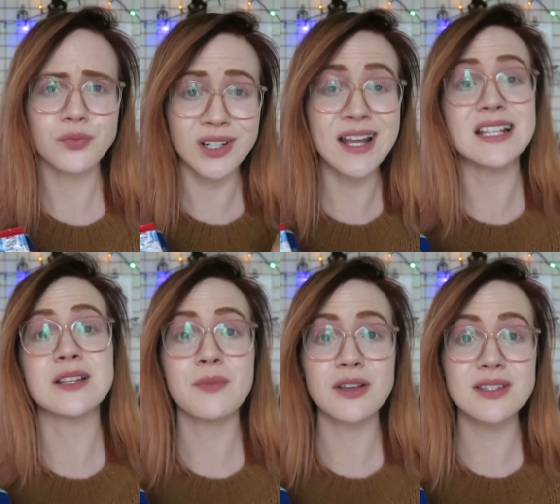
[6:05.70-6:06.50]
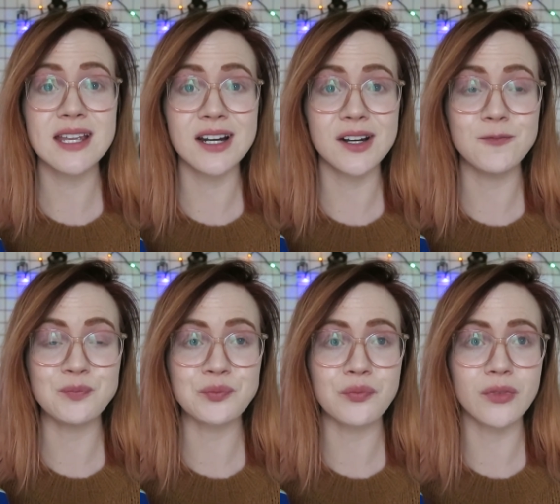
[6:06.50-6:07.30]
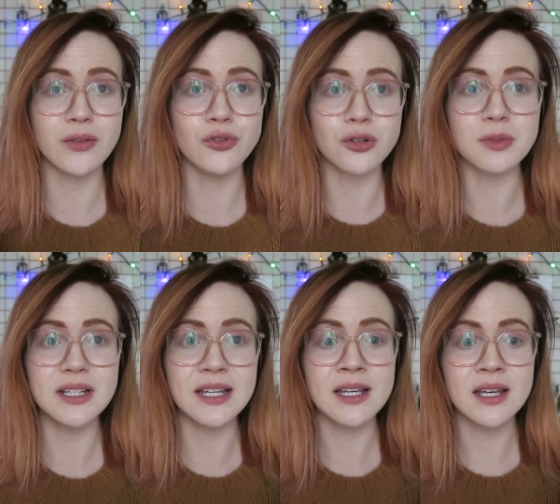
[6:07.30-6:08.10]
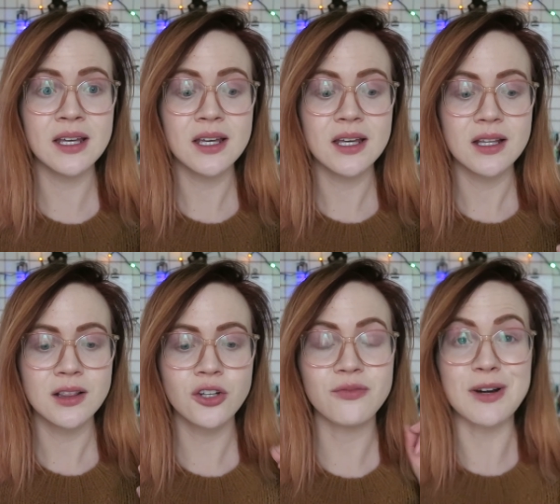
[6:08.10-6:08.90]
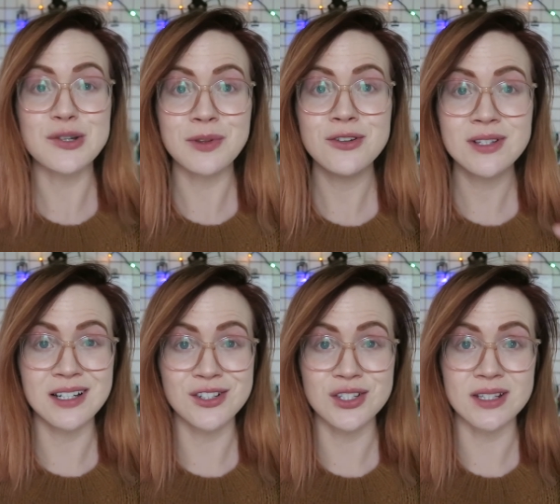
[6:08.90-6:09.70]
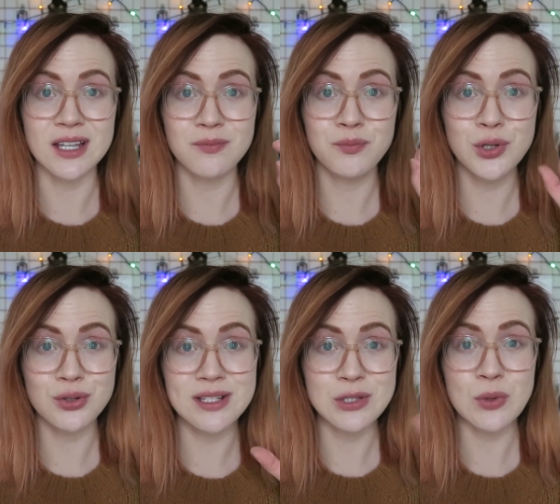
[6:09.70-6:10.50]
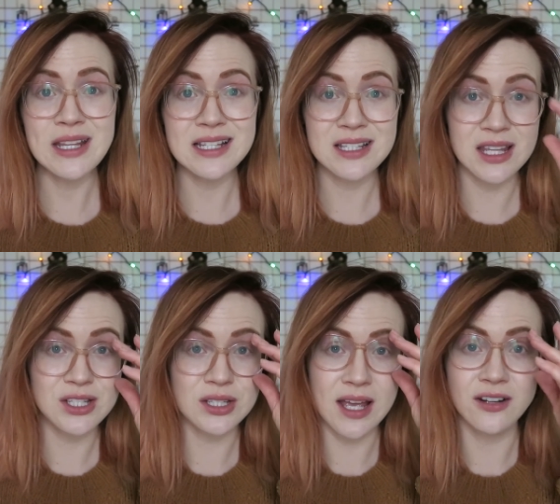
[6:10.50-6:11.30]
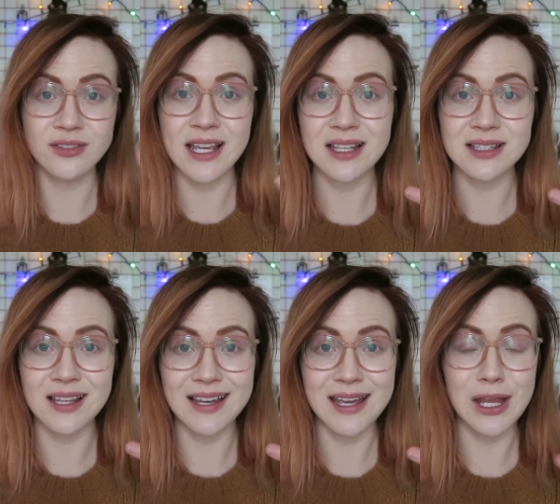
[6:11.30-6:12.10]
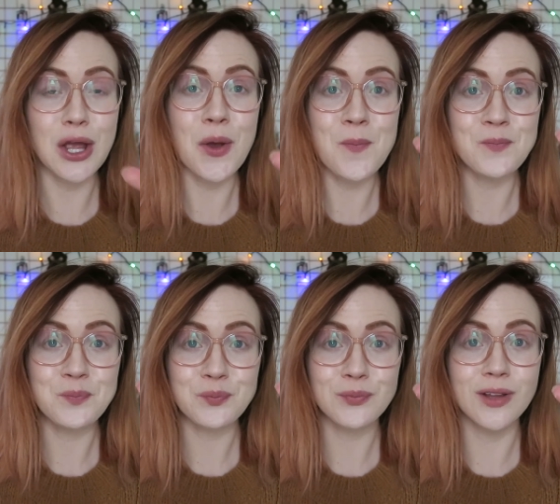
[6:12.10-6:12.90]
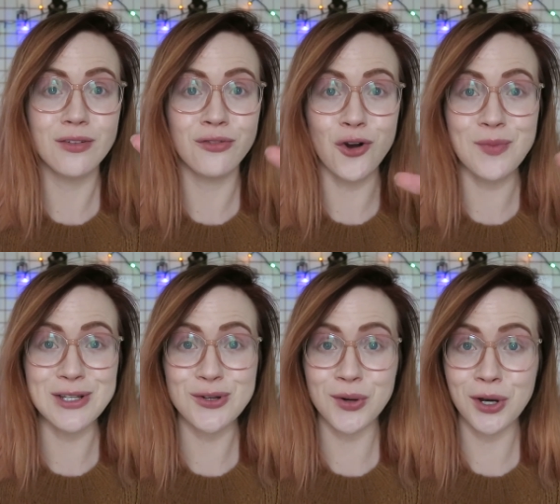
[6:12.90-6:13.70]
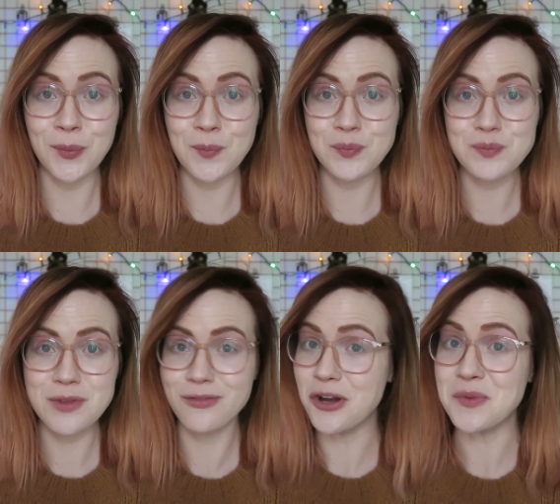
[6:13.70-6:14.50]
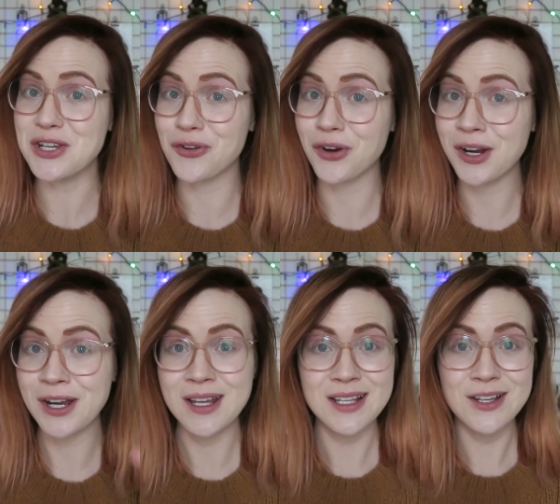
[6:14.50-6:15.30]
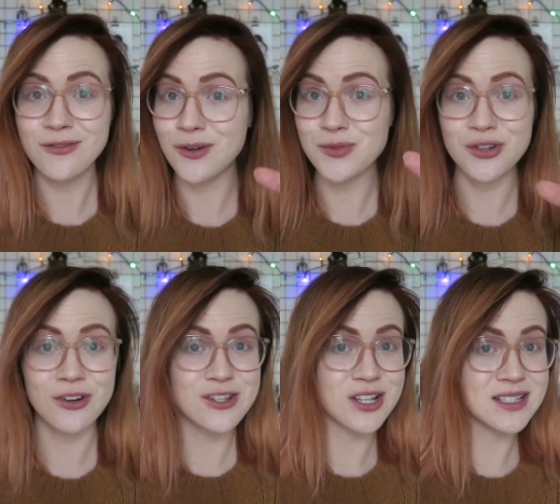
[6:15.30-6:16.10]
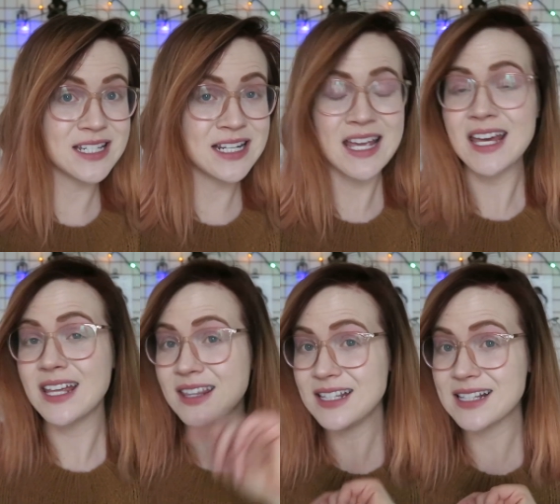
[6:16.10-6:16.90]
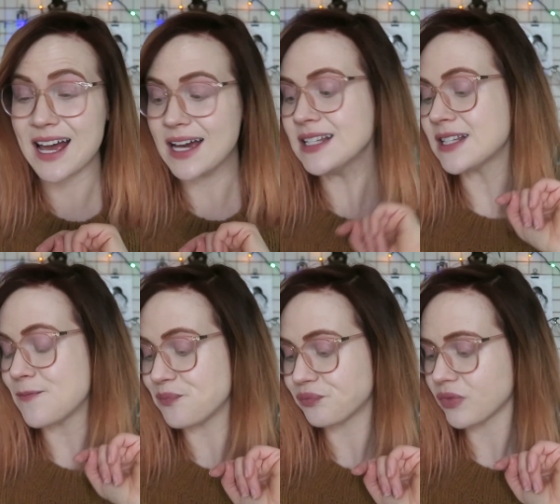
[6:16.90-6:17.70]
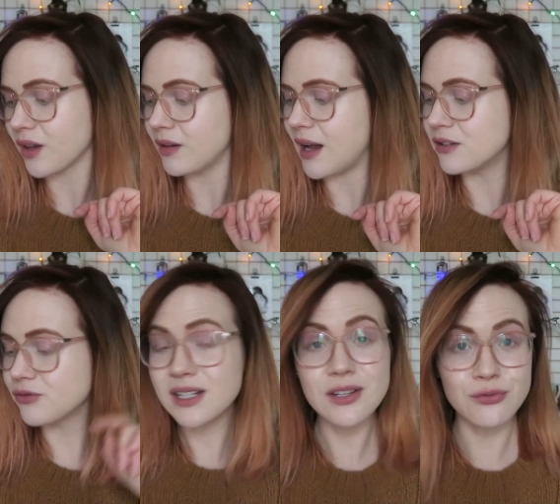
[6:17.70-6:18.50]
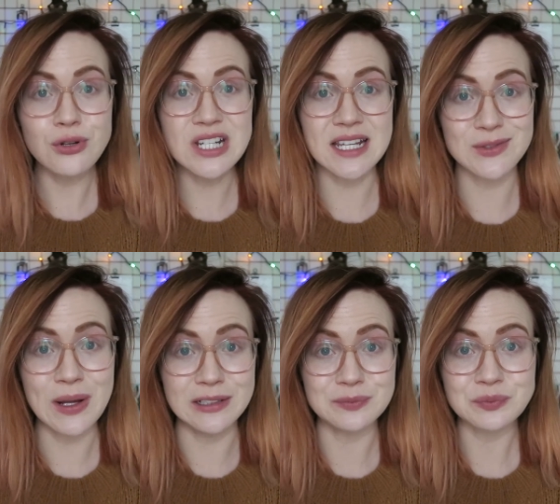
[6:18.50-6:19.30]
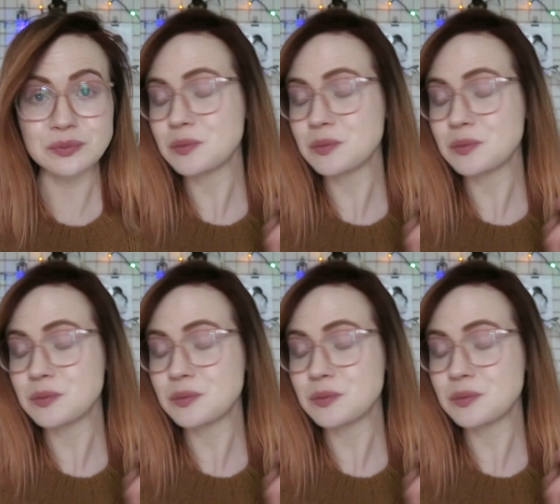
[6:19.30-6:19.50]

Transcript: They're nice because they're normally a lot of marshmallows are just like purely sweet. They just kind of taste like foam and sugar, foam sugar and gelatin. These guys are really fruity as well.